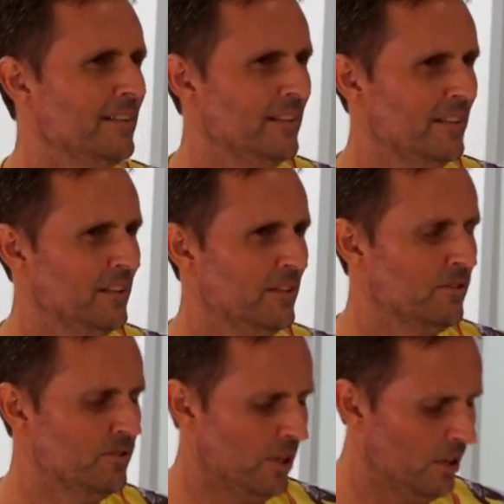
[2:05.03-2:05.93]
Yeah.
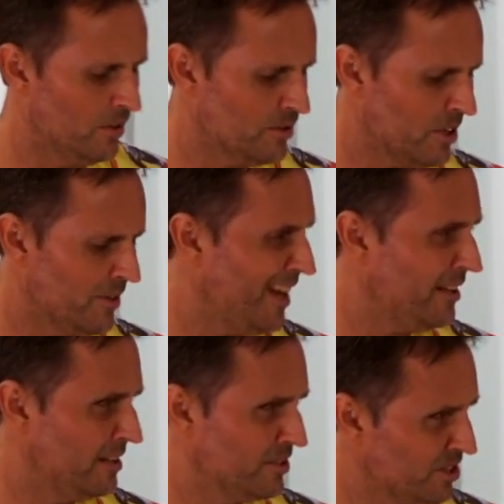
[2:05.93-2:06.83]
So, so that
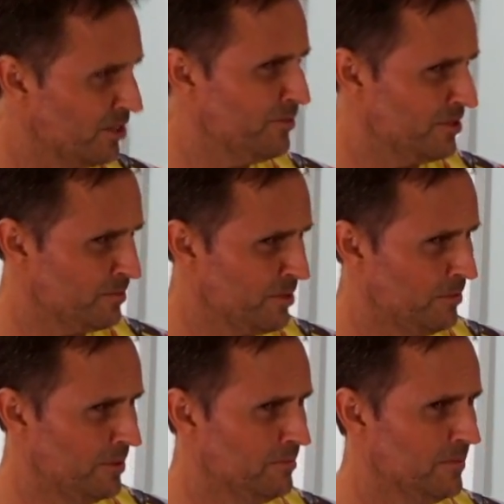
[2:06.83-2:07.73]
in itself is a
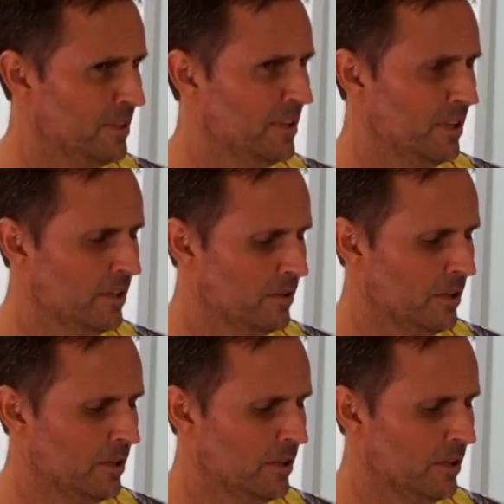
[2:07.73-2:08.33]
problem. Mm -hmm.